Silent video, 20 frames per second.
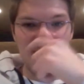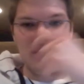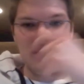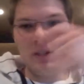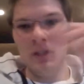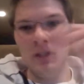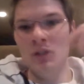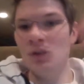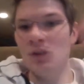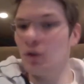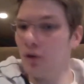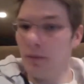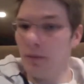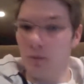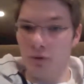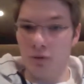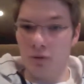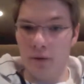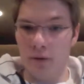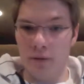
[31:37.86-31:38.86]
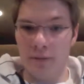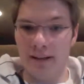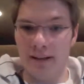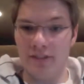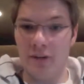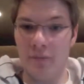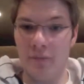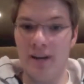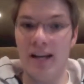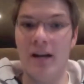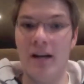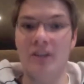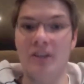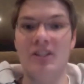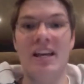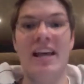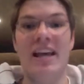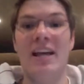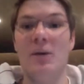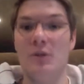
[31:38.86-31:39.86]
The script was written by somebody else,
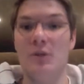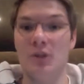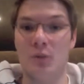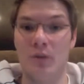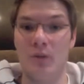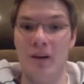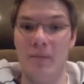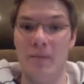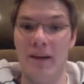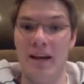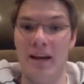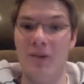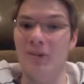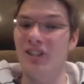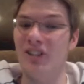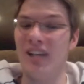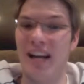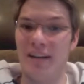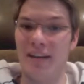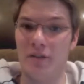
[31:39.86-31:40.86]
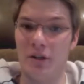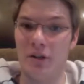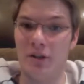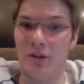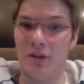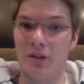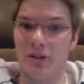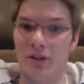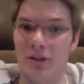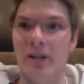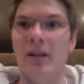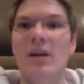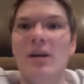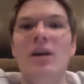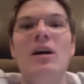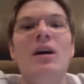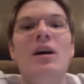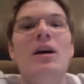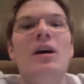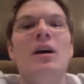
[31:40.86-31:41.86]
and it was a remake, which kind of hurts it.
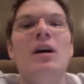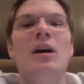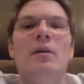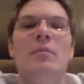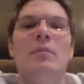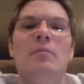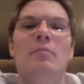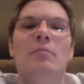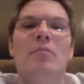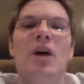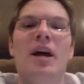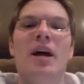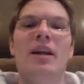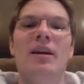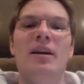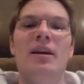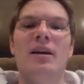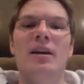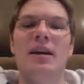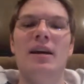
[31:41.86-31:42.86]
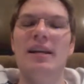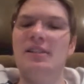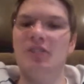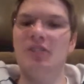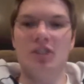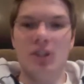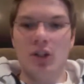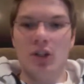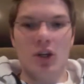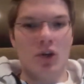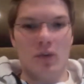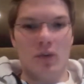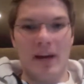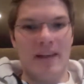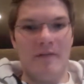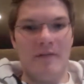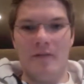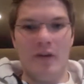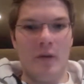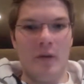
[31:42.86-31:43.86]
But it's still a
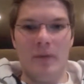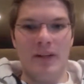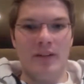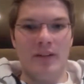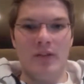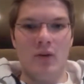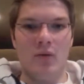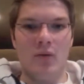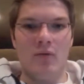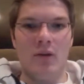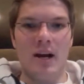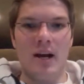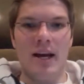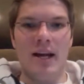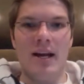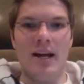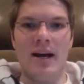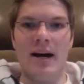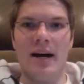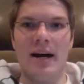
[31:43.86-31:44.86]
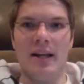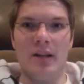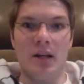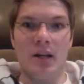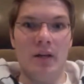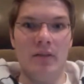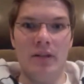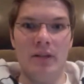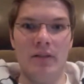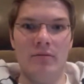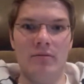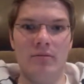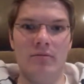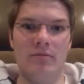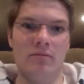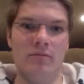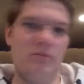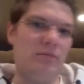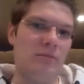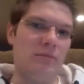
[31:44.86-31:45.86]
great film in its own right. I love it.
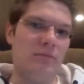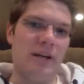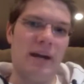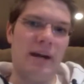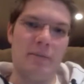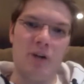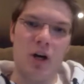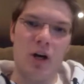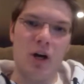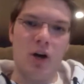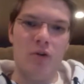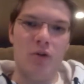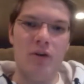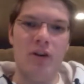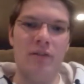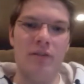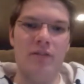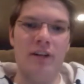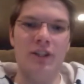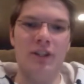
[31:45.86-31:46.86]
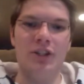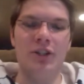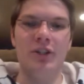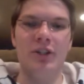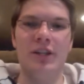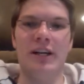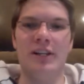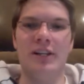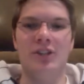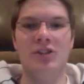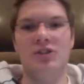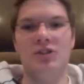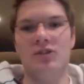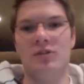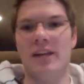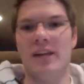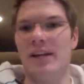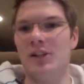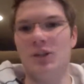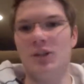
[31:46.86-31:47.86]
I'm going to own it eventually. I just
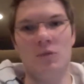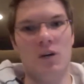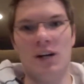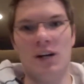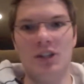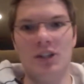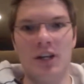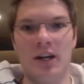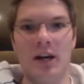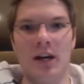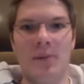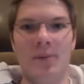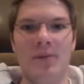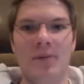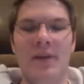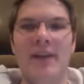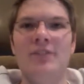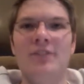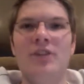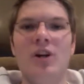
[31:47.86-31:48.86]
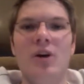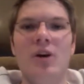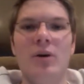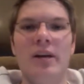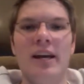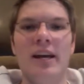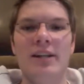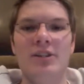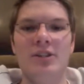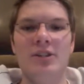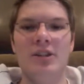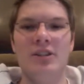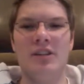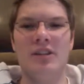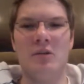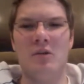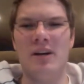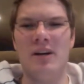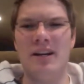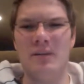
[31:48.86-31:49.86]
actually watched it a couple days ago again just because
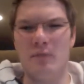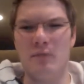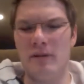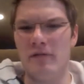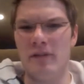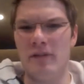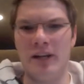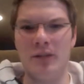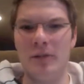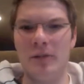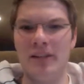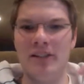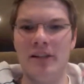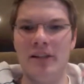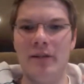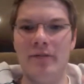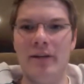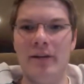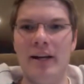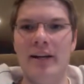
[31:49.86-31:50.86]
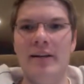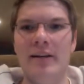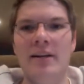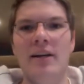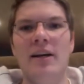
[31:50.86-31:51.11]
I wanted to refresh myself on it.